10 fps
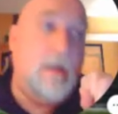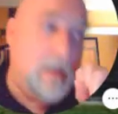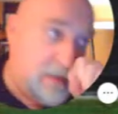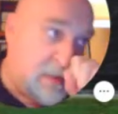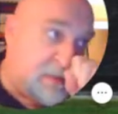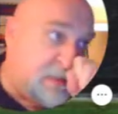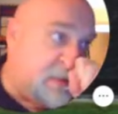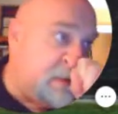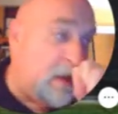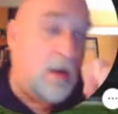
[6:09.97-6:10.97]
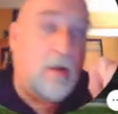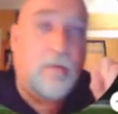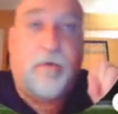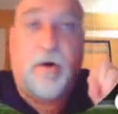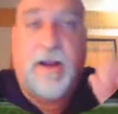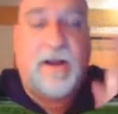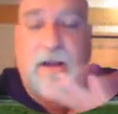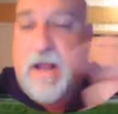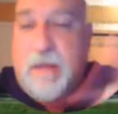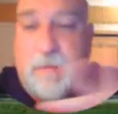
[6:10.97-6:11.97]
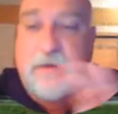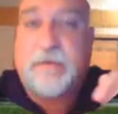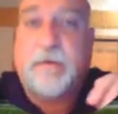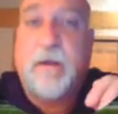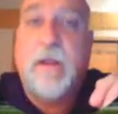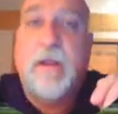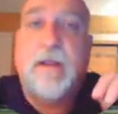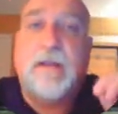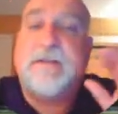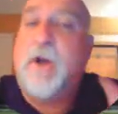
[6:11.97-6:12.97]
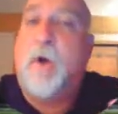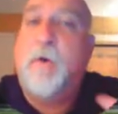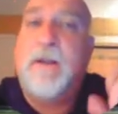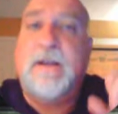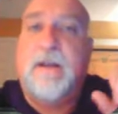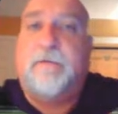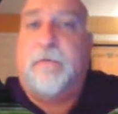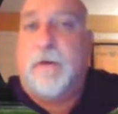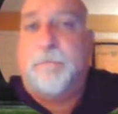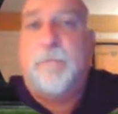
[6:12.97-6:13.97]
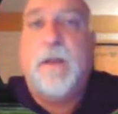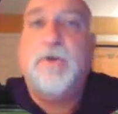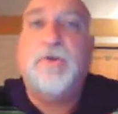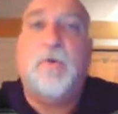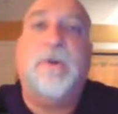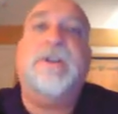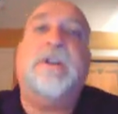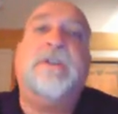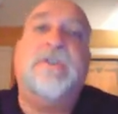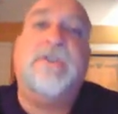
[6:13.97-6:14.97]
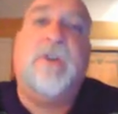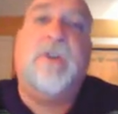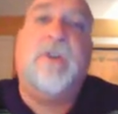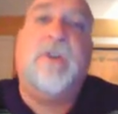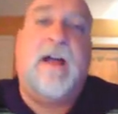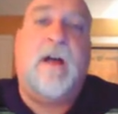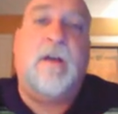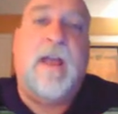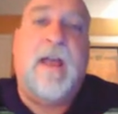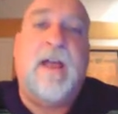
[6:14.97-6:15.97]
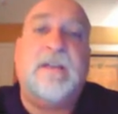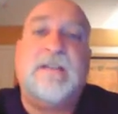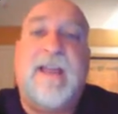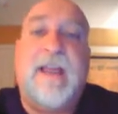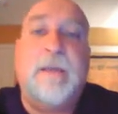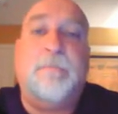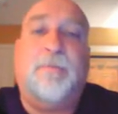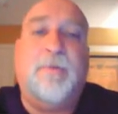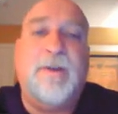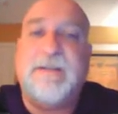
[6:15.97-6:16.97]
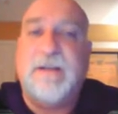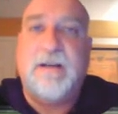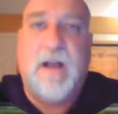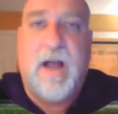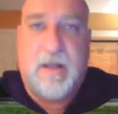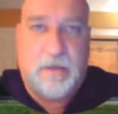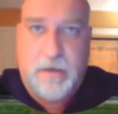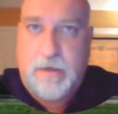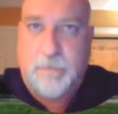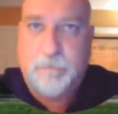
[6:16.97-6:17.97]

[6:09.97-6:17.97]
It doesn't start for economics. It's totally different. Georgia starts out as a prison colony.